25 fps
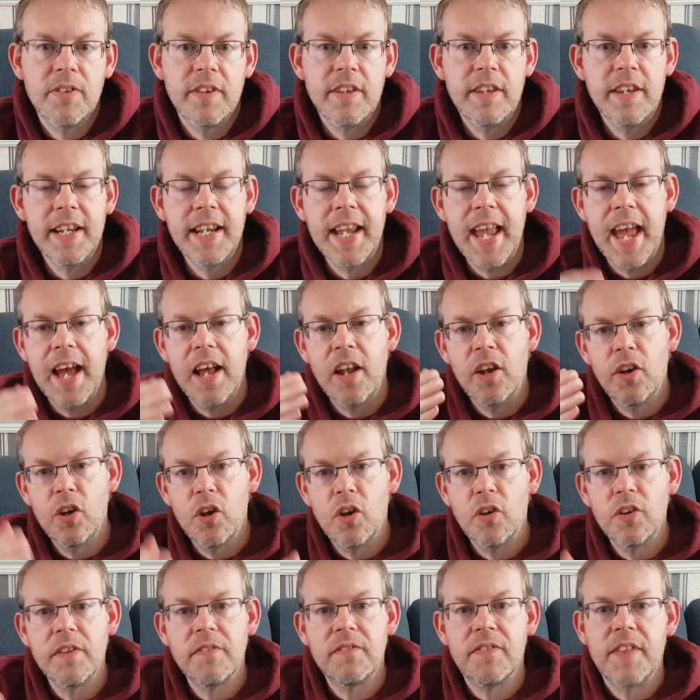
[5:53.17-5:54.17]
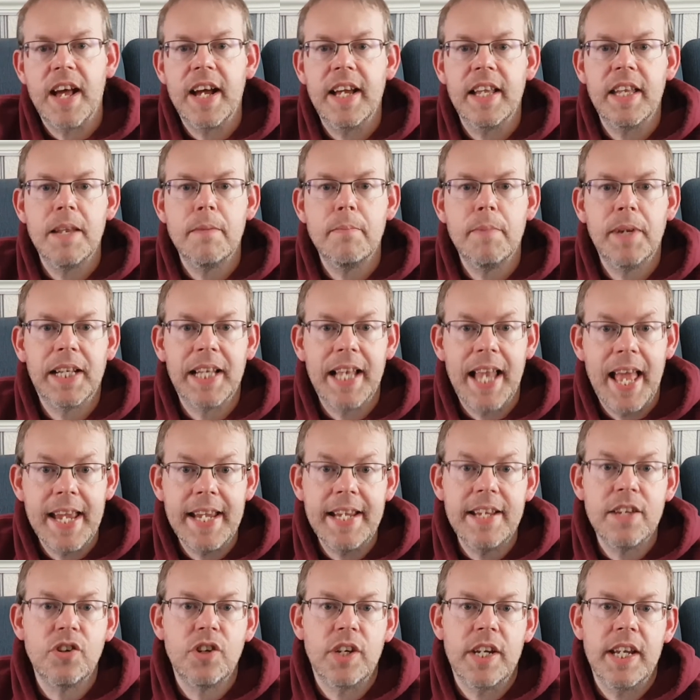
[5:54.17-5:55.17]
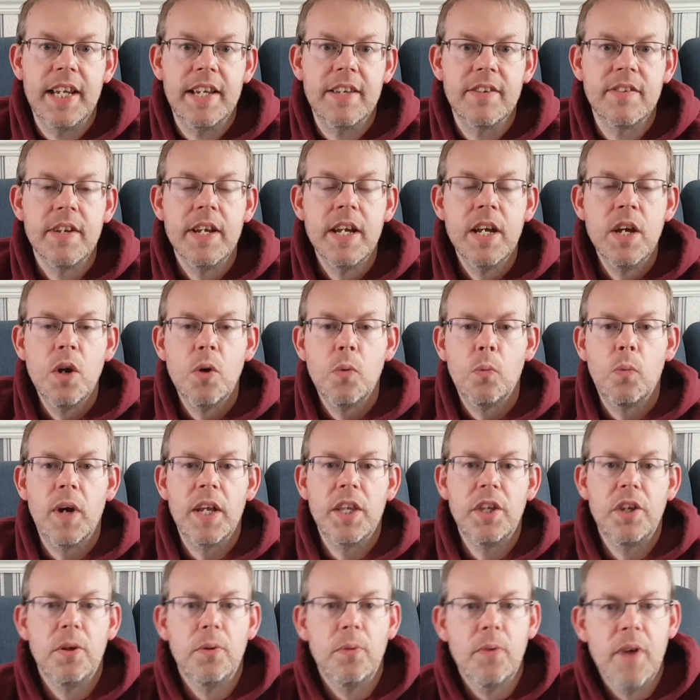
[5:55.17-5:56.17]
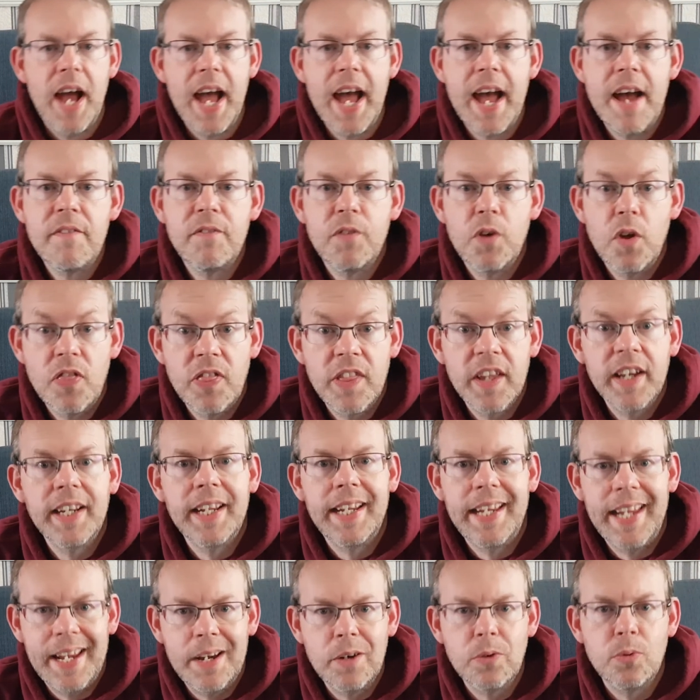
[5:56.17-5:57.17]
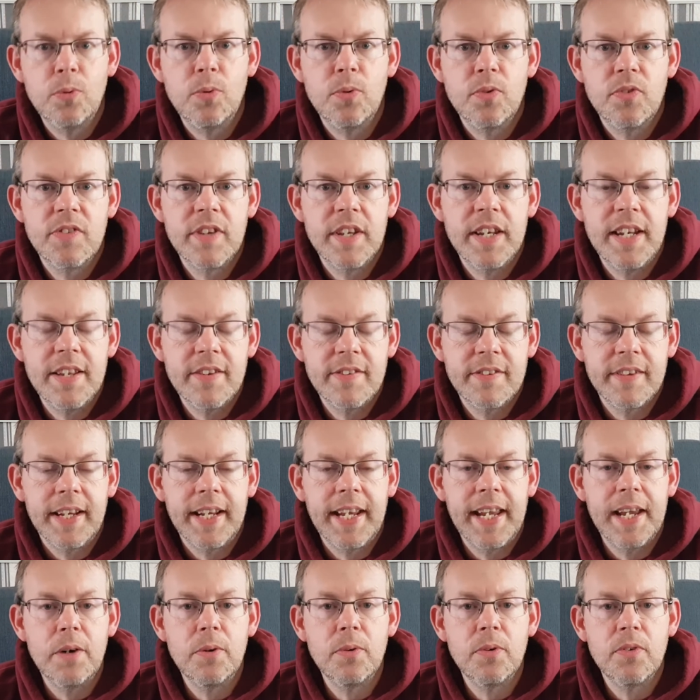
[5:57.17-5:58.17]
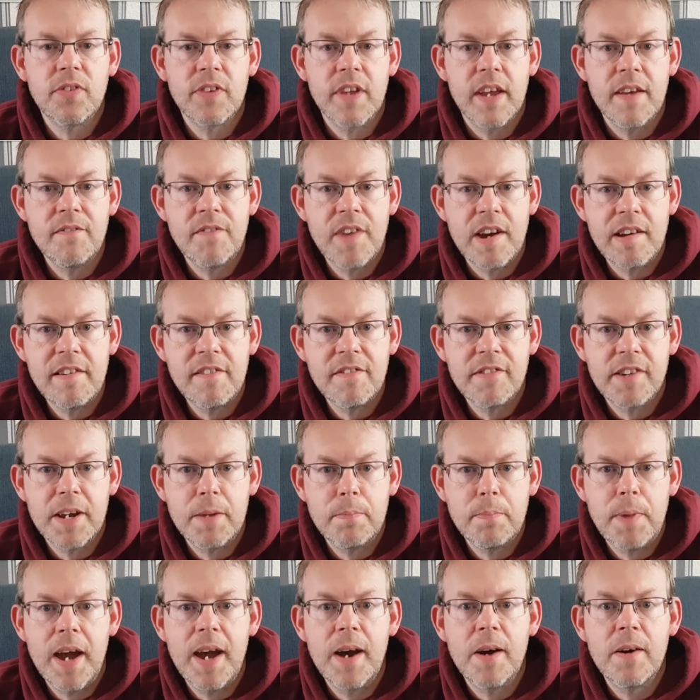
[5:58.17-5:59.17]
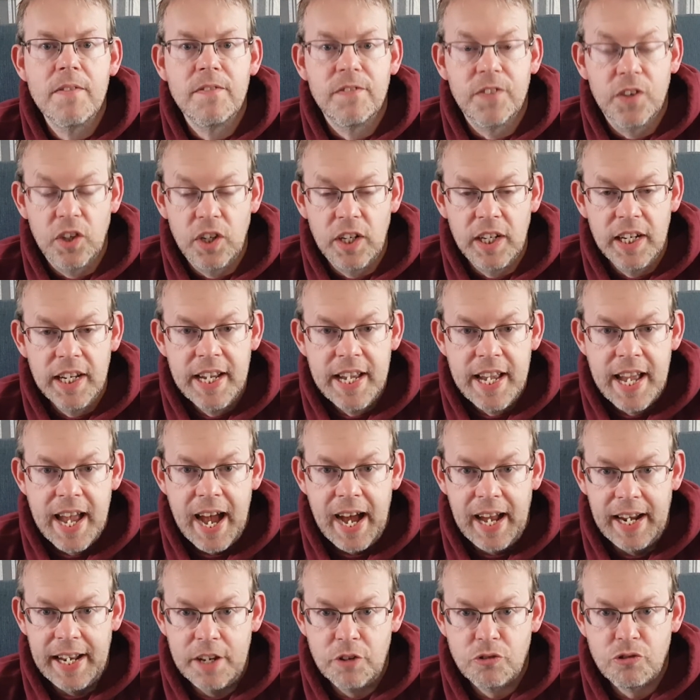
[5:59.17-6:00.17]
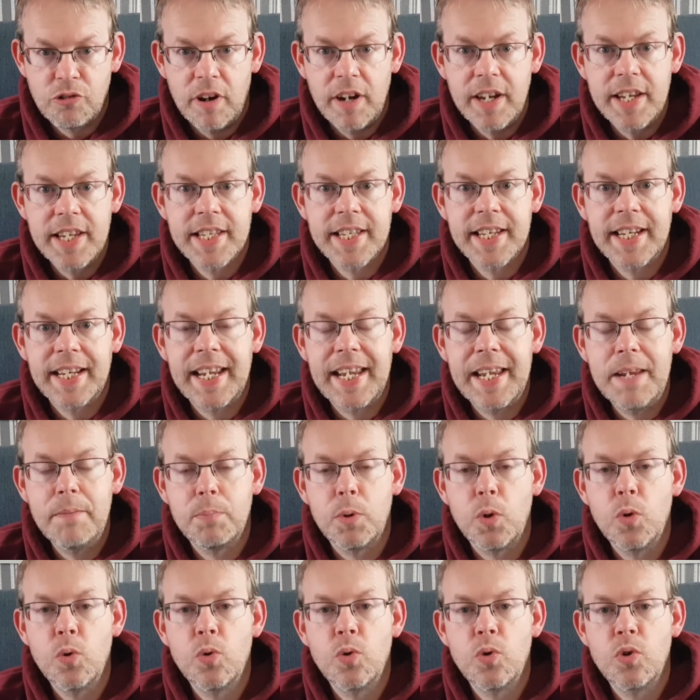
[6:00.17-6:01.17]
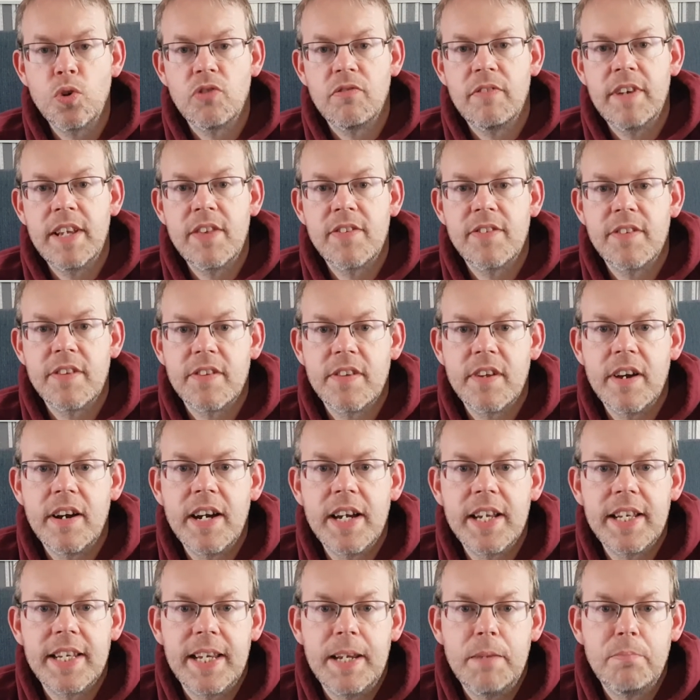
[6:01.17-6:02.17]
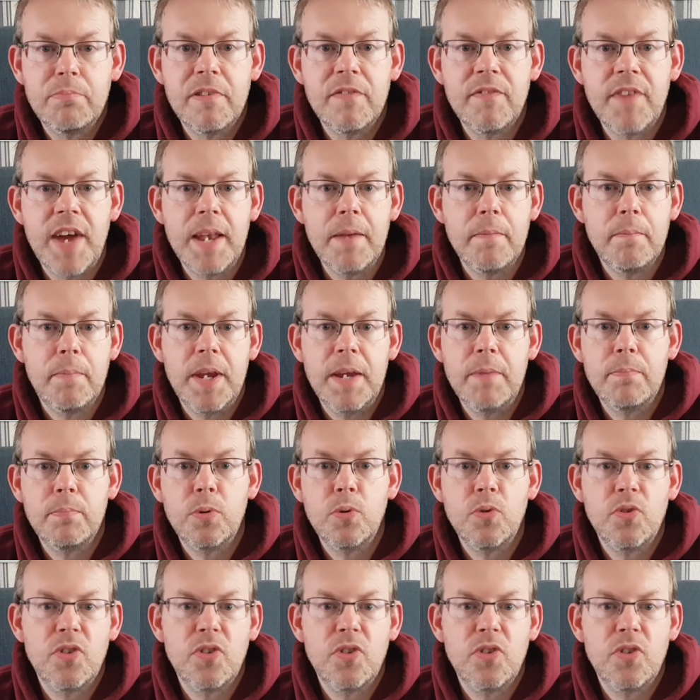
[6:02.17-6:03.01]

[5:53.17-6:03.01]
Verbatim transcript: And you get a lot of that in the Middle Ages when you have the guilds, and it's the guilds that are very, very powerful, and it tries to keep order in society, prevent people